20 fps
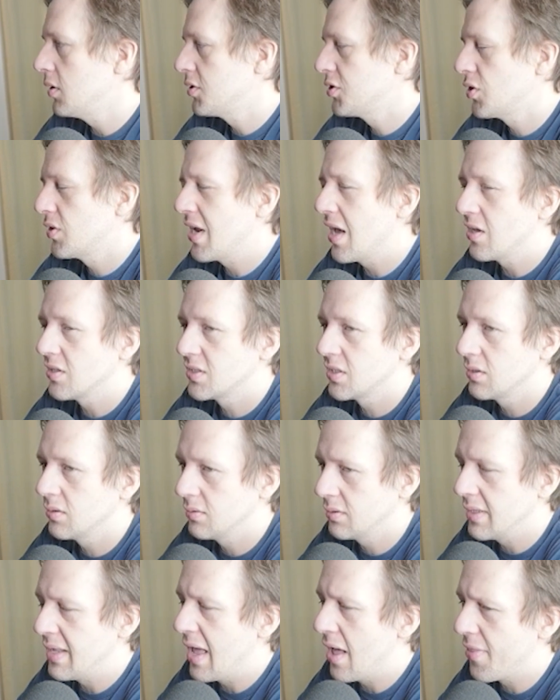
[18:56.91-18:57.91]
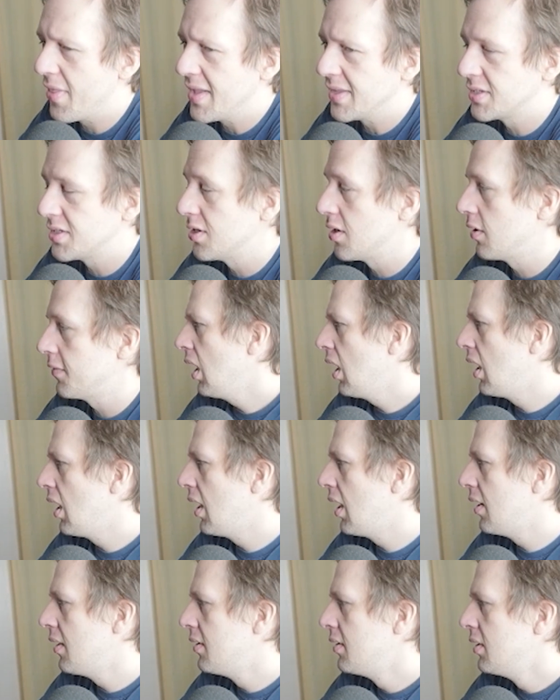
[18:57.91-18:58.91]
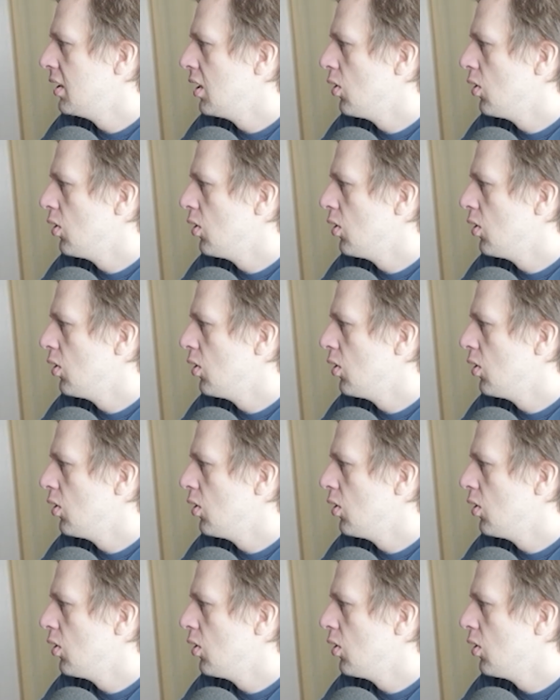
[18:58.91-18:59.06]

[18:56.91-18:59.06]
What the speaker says: So now that's nerfed.